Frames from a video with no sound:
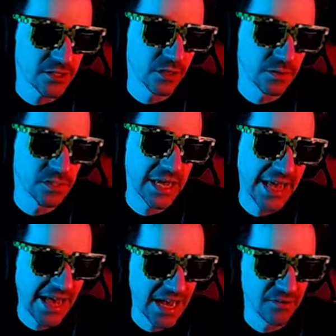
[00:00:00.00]
almost
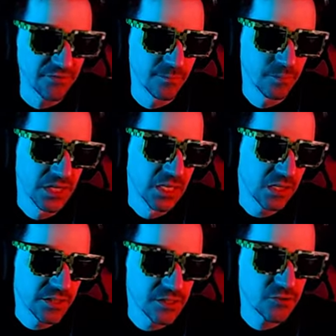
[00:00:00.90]
half and
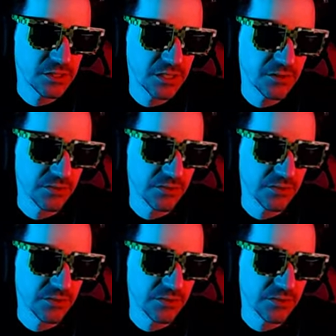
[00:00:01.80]
then stretch out the